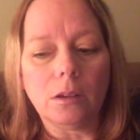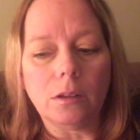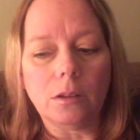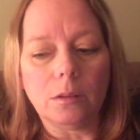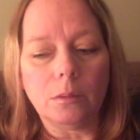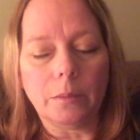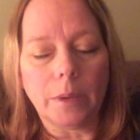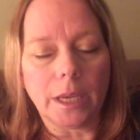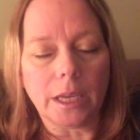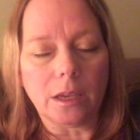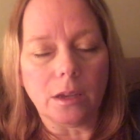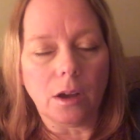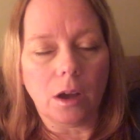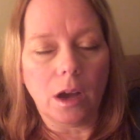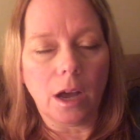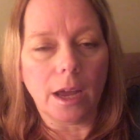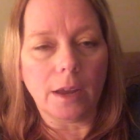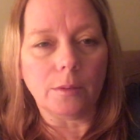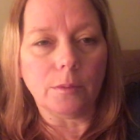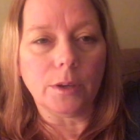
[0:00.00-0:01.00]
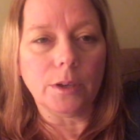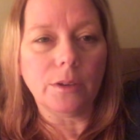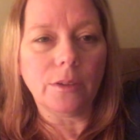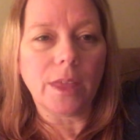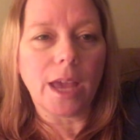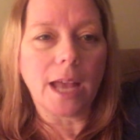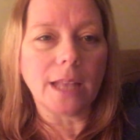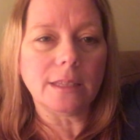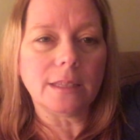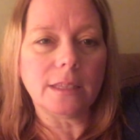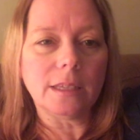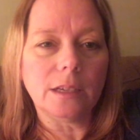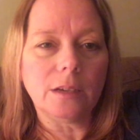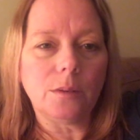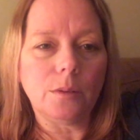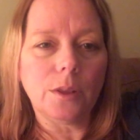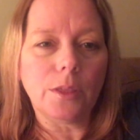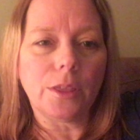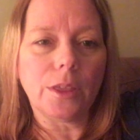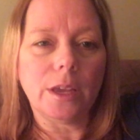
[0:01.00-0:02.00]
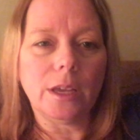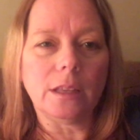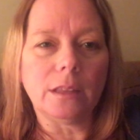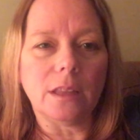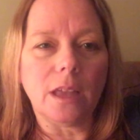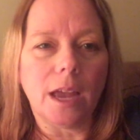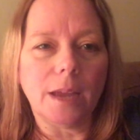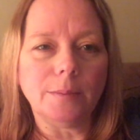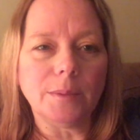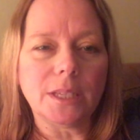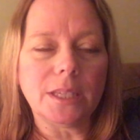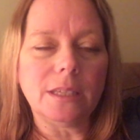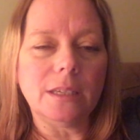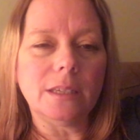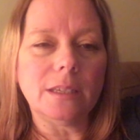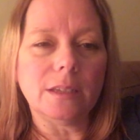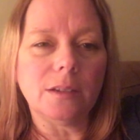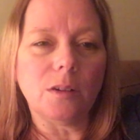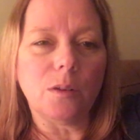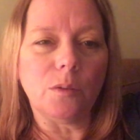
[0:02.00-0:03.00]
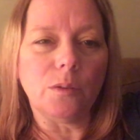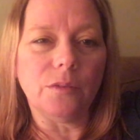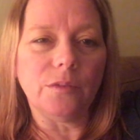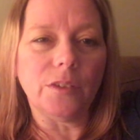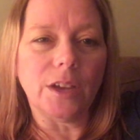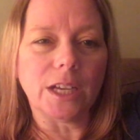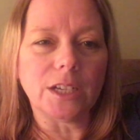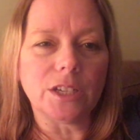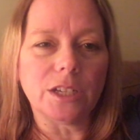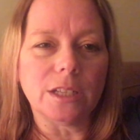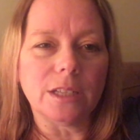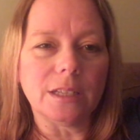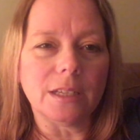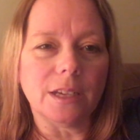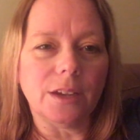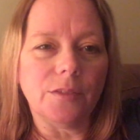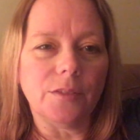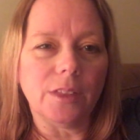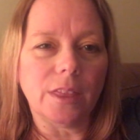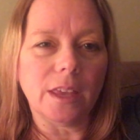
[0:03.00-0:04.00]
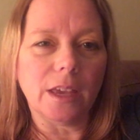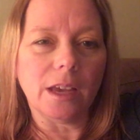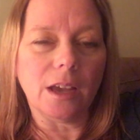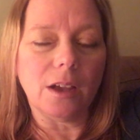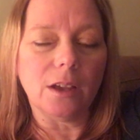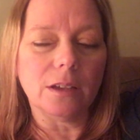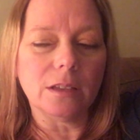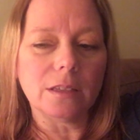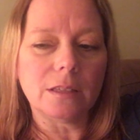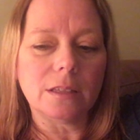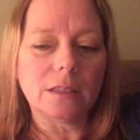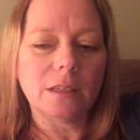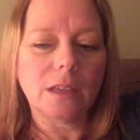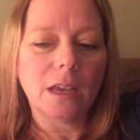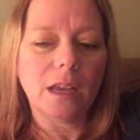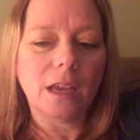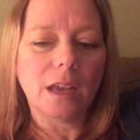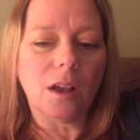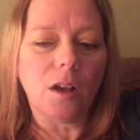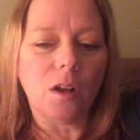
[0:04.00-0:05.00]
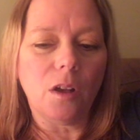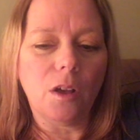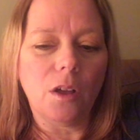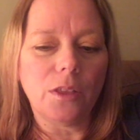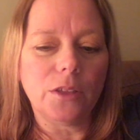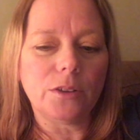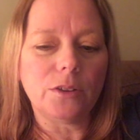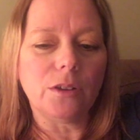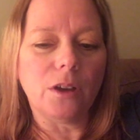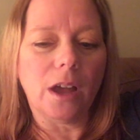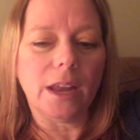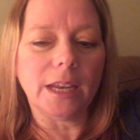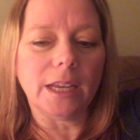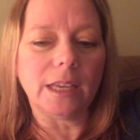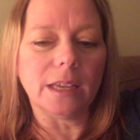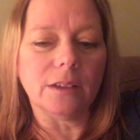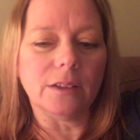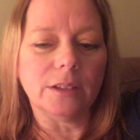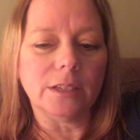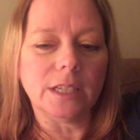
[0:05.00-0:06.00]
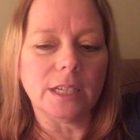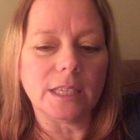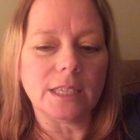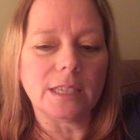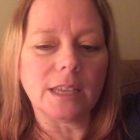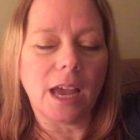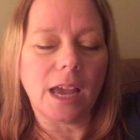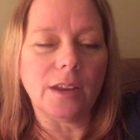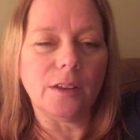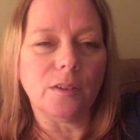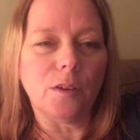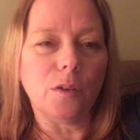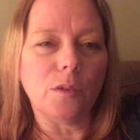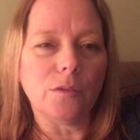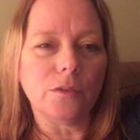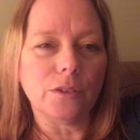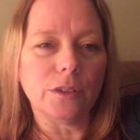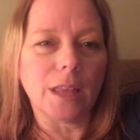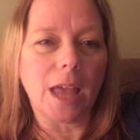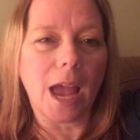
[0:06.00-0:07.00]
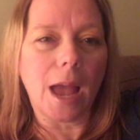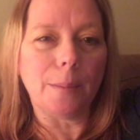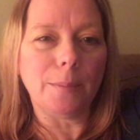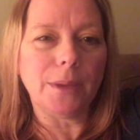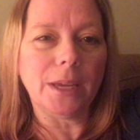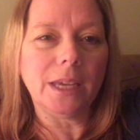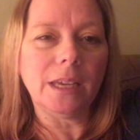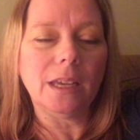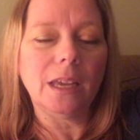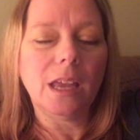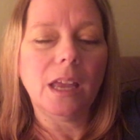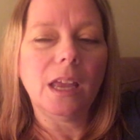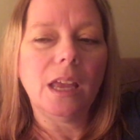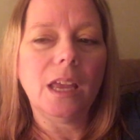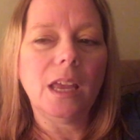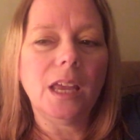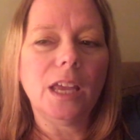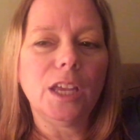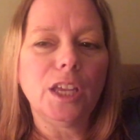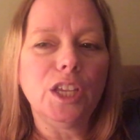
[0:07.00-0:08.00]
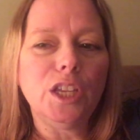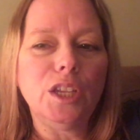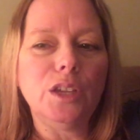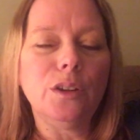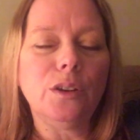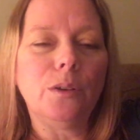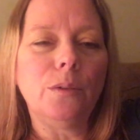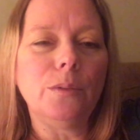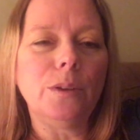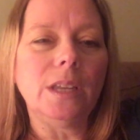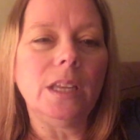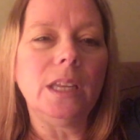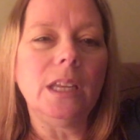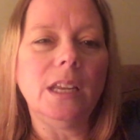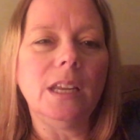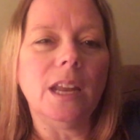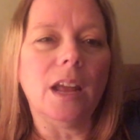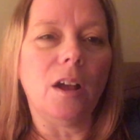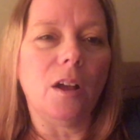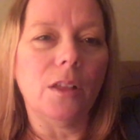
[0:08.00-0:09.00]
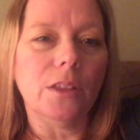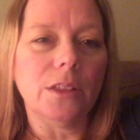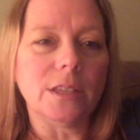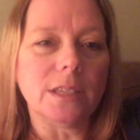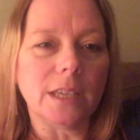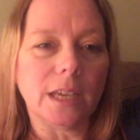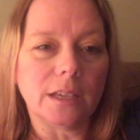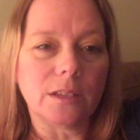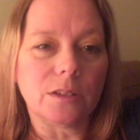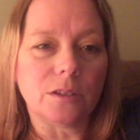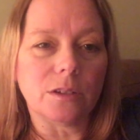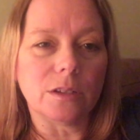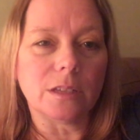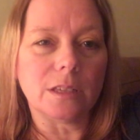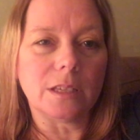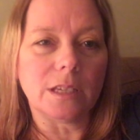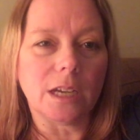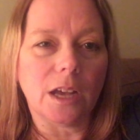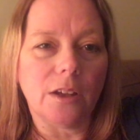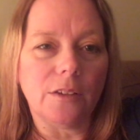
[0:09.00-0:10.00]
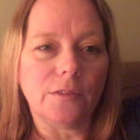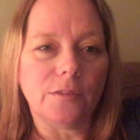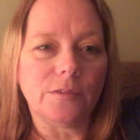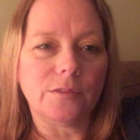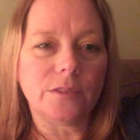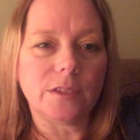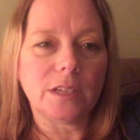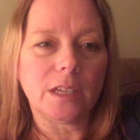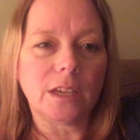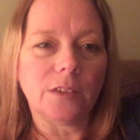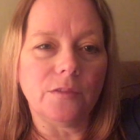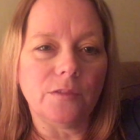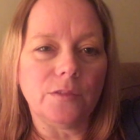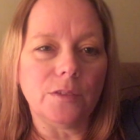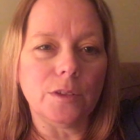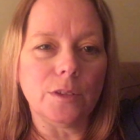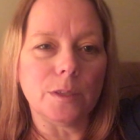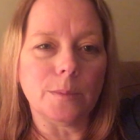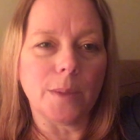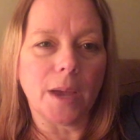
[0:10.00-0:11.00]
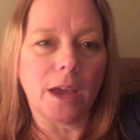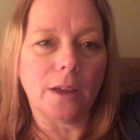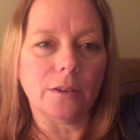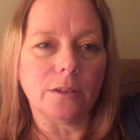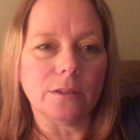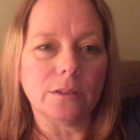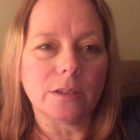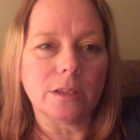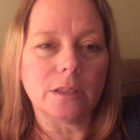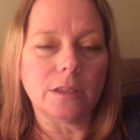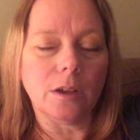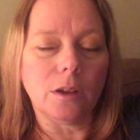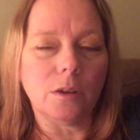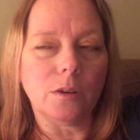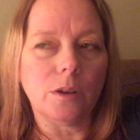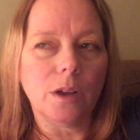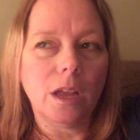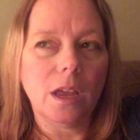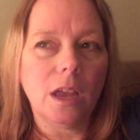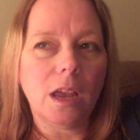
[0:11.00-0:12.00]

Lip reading: oh my God, when you're that sick with like Lyme disease and co-infections and everything else, all the chronic illness kind of overlapping, you don't need all this extra stuff to confuse matters. So